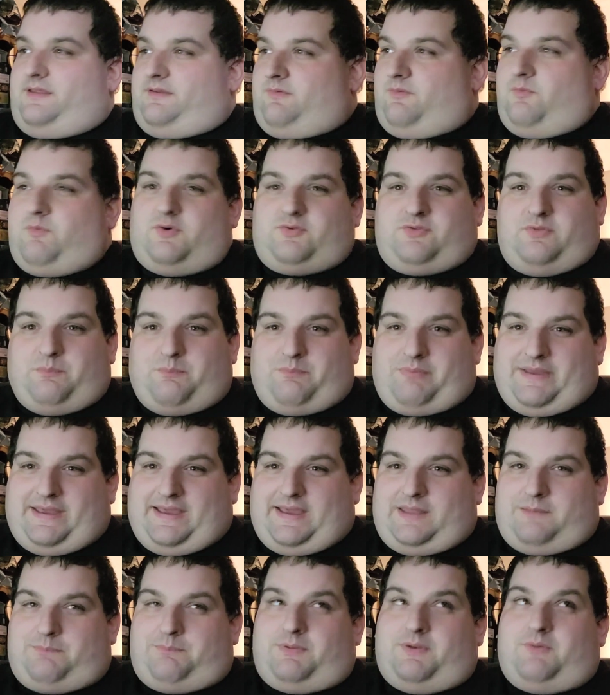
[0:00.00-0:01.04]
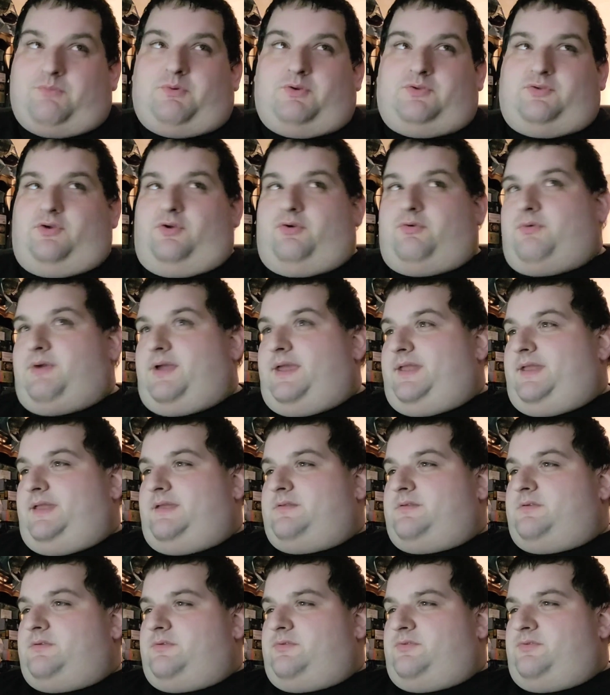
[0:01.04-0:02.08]
It wasn't bad, but it wasn't great
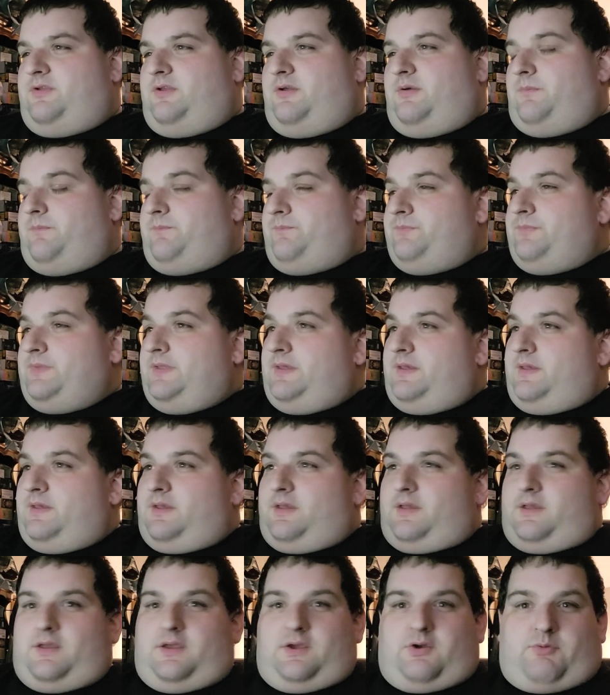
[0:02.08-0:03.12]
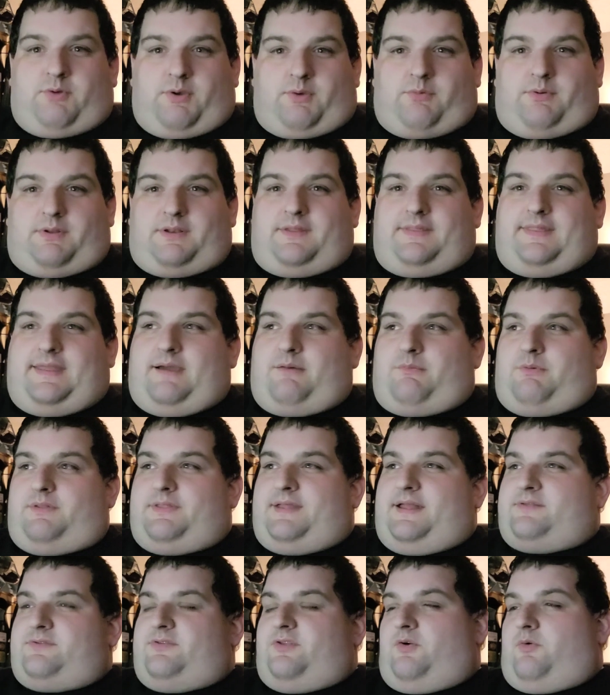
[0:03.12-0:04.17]
either. So, quick one on that one.
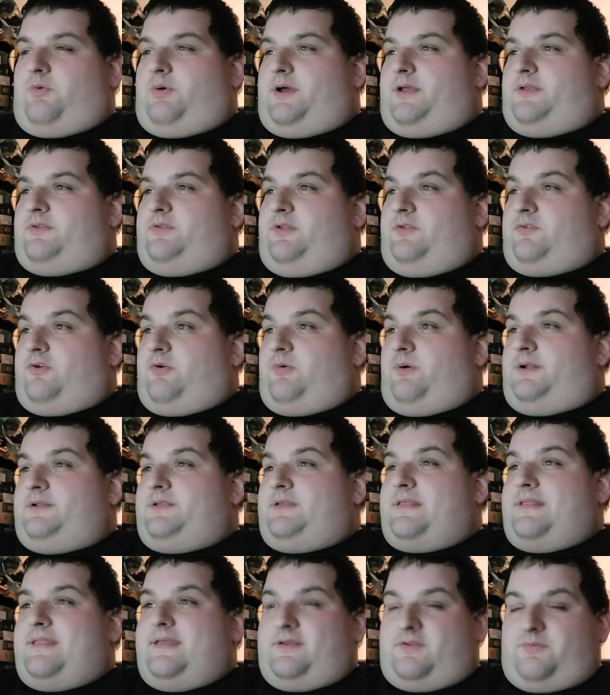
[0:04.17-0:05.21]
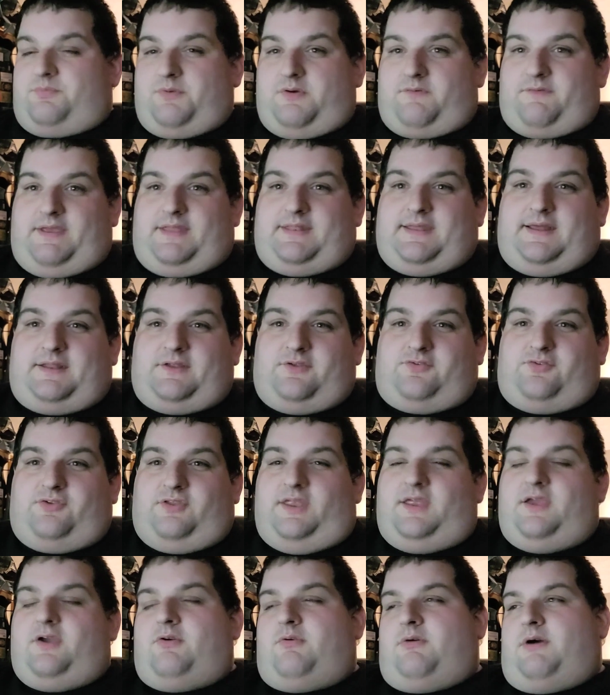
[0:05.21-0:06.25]
That's The Quest. Let's go on to the next movie, and that is
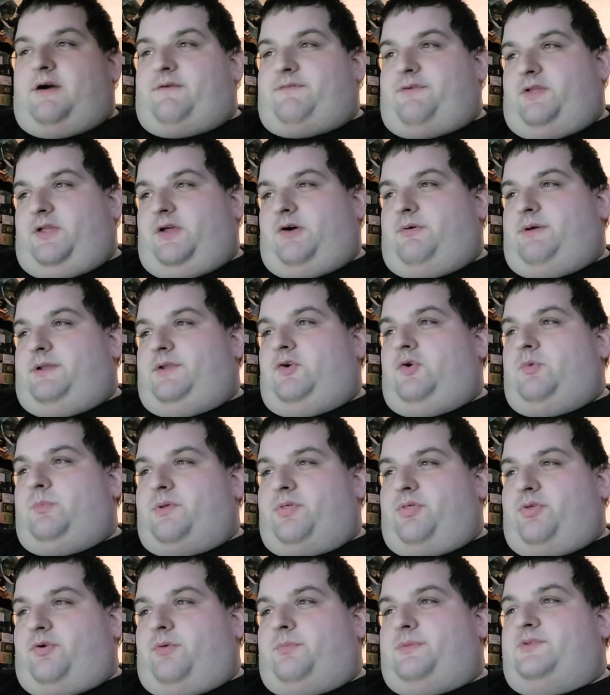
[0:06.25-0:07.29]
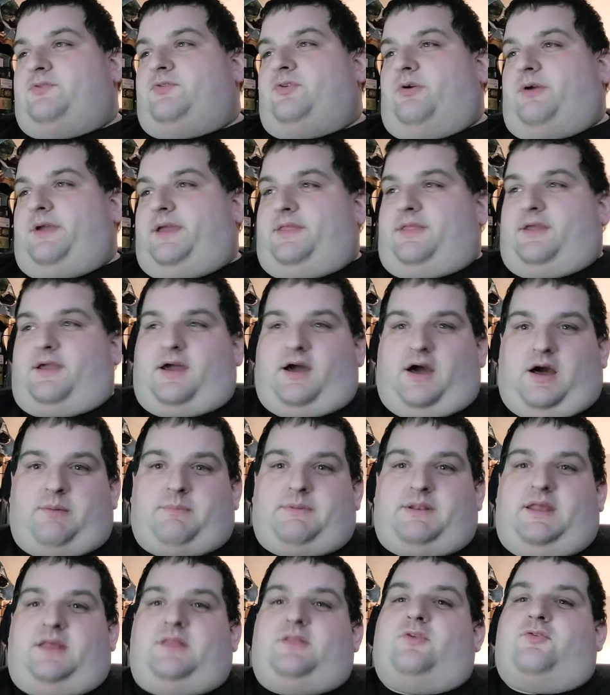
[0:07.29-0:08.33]
Janine Garofalo and Uma Thurman starring in the
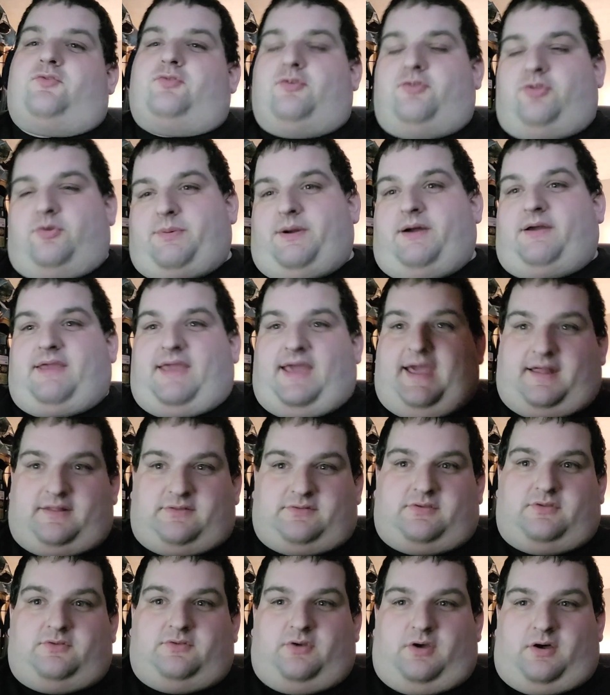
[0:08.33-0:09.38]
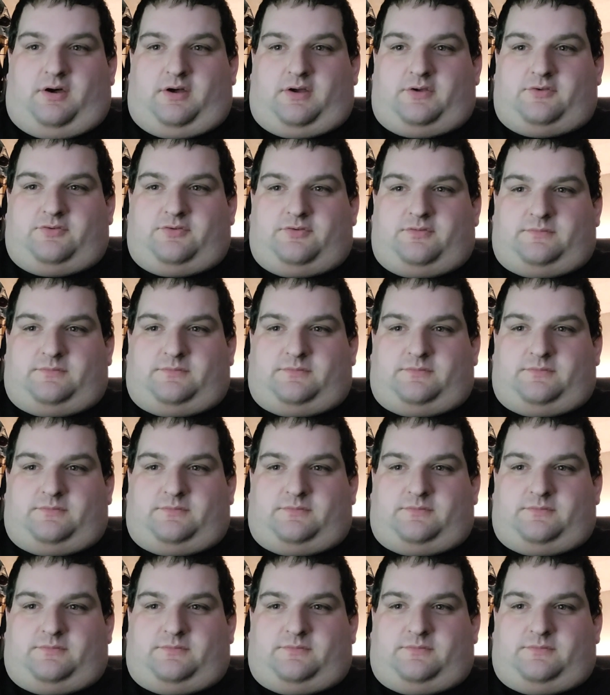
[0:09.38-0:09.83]
comedy The Truth About Cats and Dogs.